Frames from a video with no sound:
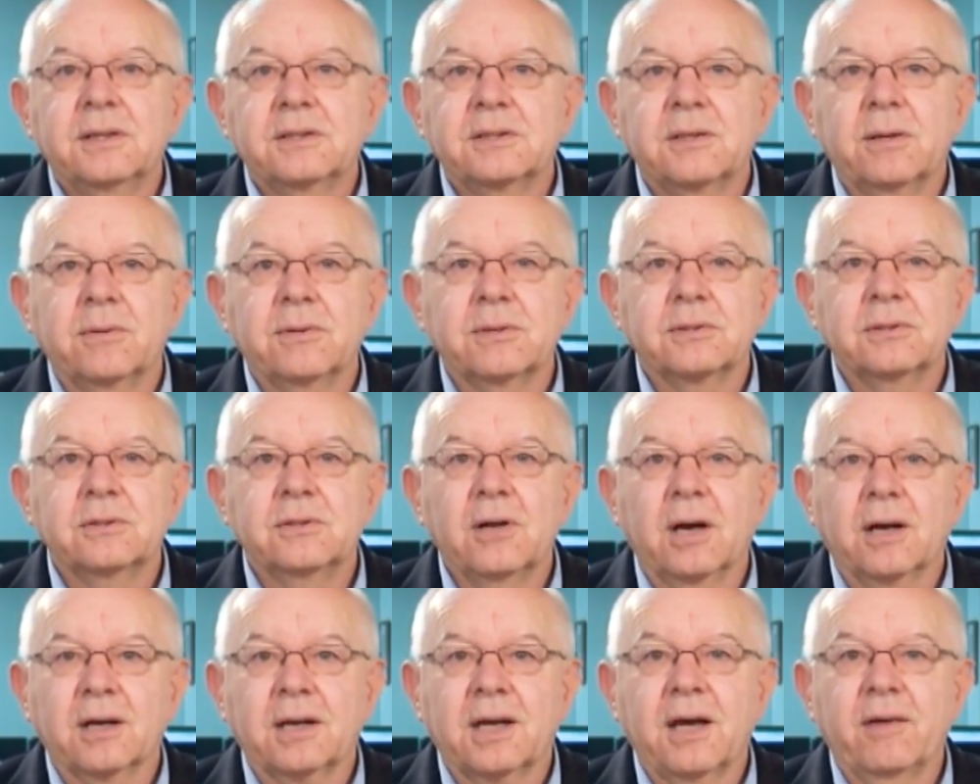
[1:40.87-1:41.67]
so it is
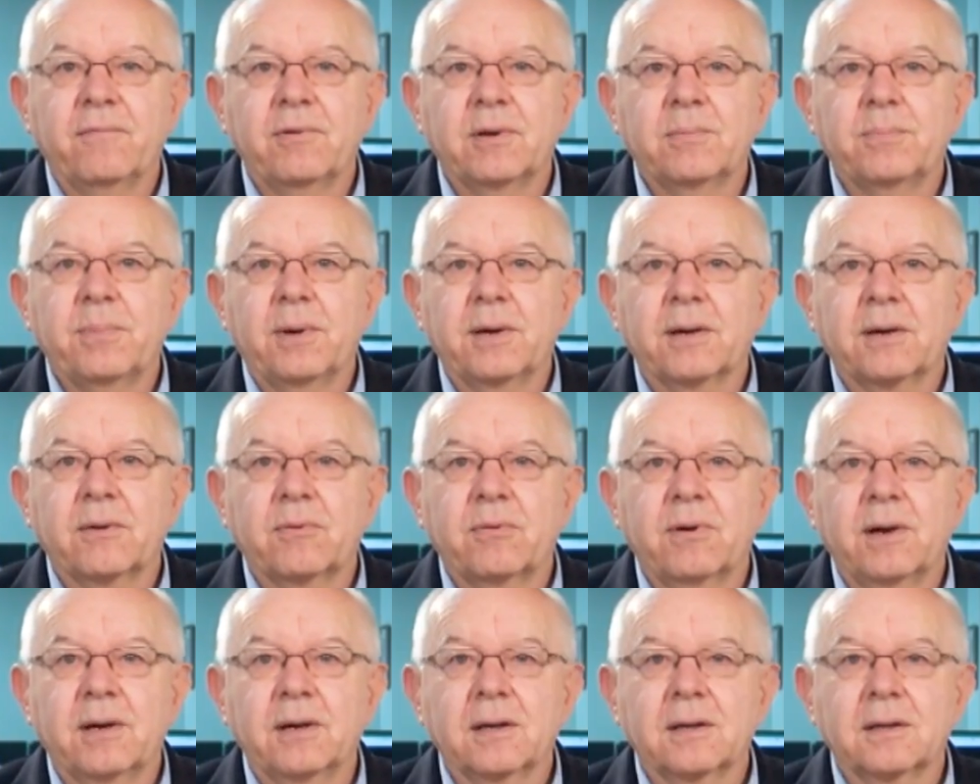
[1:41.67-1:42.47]
not covered by
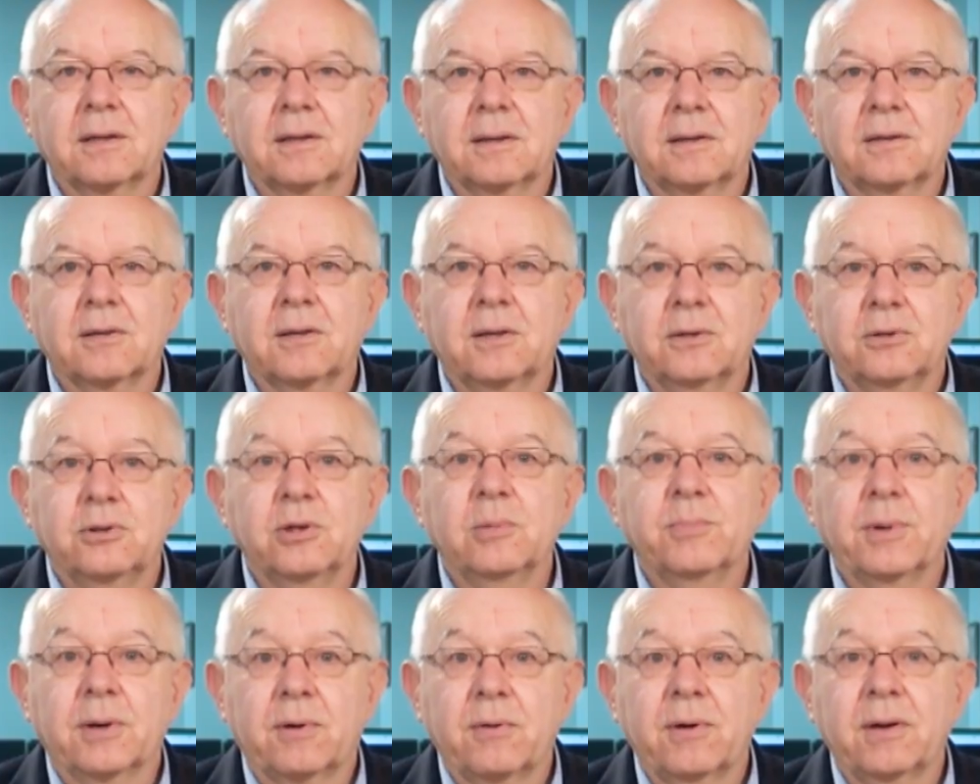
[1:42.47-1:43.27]

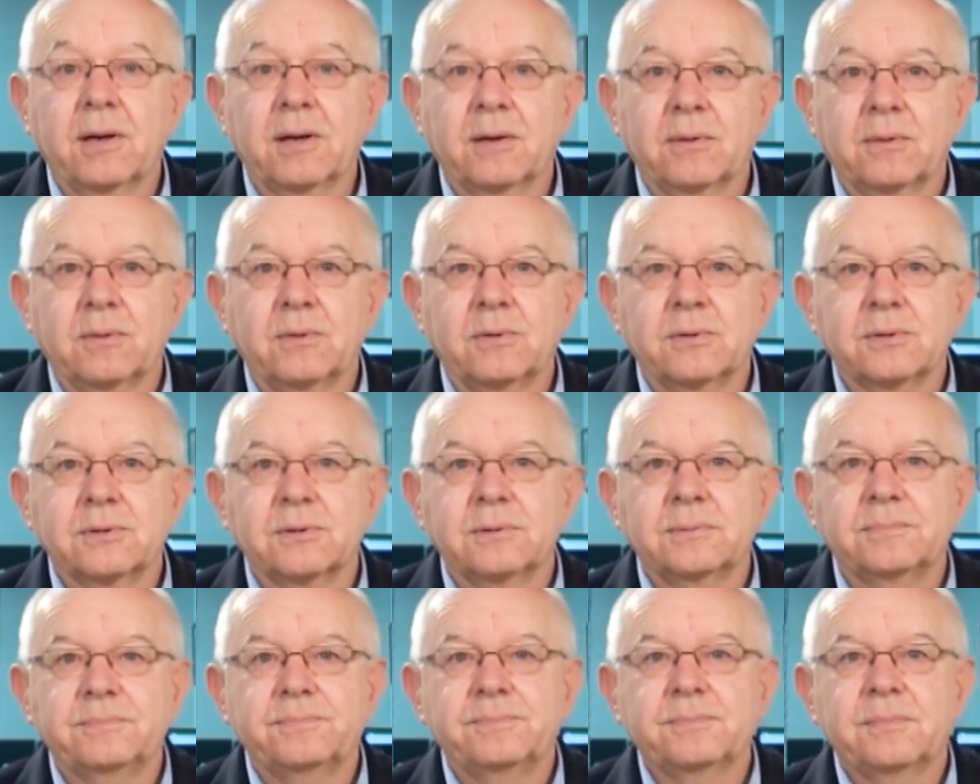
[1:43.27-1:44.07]
consumer credit
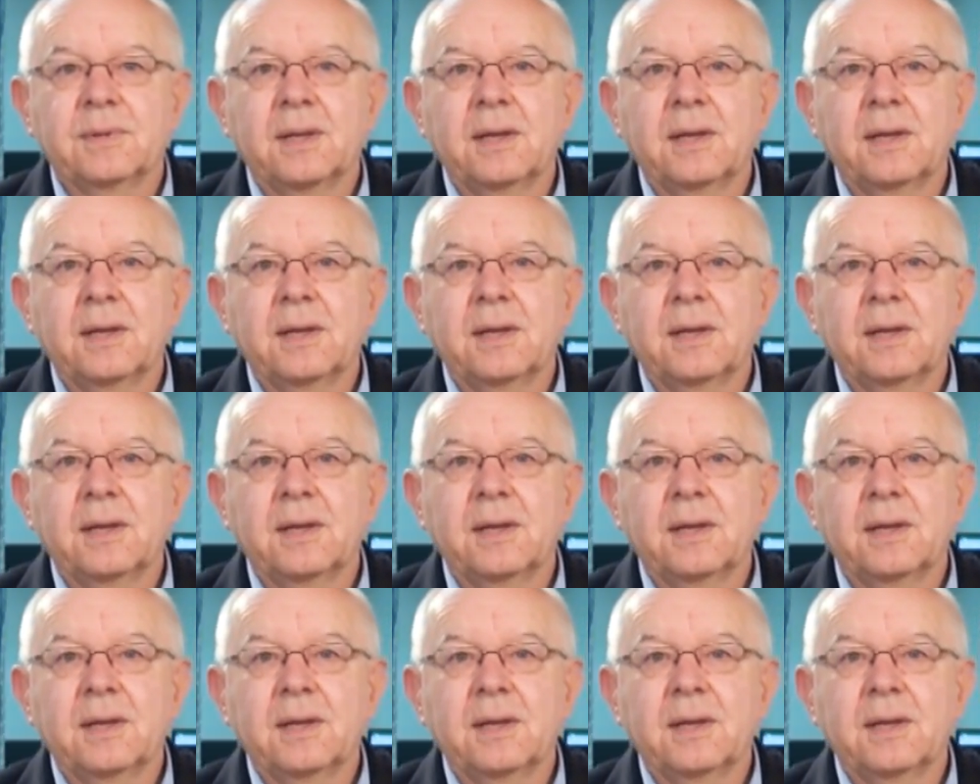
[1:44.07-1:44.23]
laws.